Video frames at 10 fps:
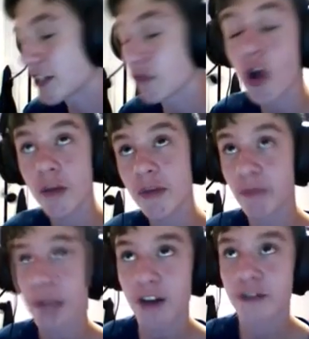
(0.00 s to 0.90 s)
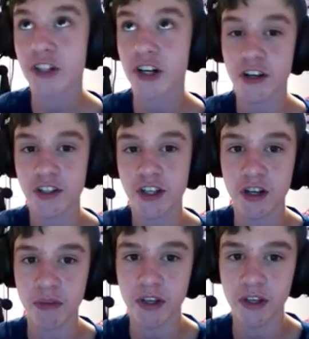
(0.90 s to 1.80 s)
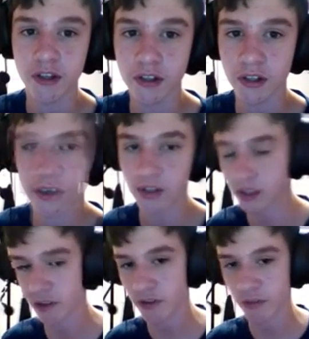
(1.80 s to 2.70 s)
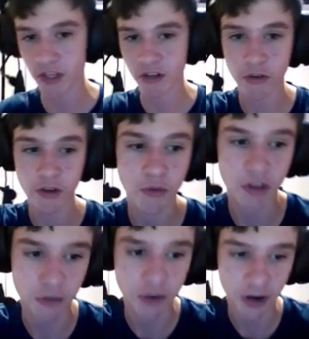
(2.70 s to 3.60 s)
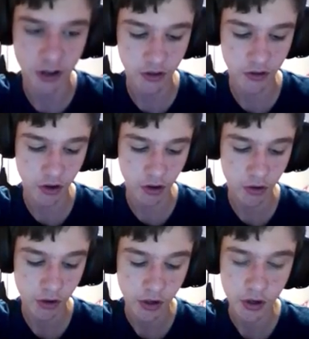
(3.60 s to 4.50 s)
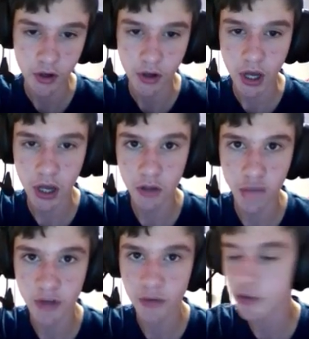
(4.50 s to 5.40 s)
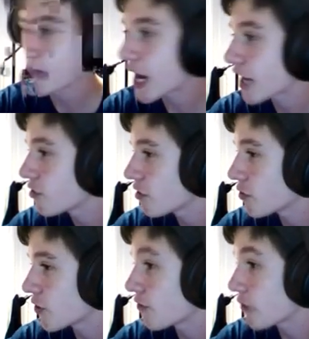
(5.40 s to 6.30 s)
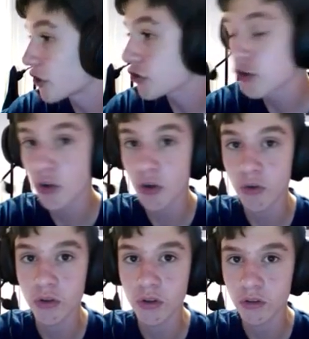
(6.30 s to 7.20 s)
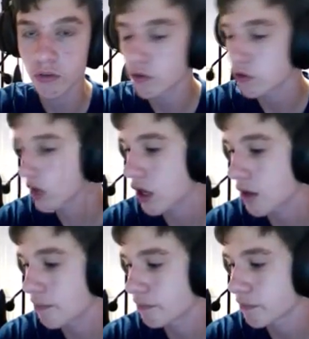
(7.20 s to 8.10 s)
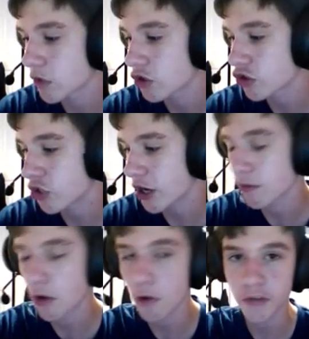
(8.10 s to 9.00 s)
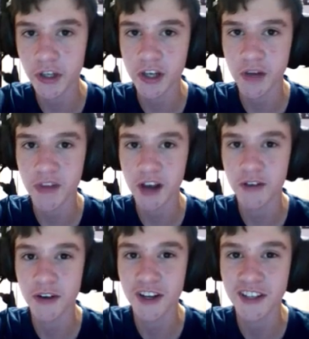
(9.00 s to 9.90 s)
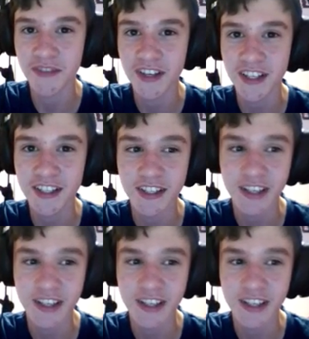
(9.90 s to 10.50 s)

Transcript: Well, I mean my office chair is going to be given to me at Christmas apparently, so I'll be able to react to it with a fresh new um chair. Hopefully it comes out in Christmas.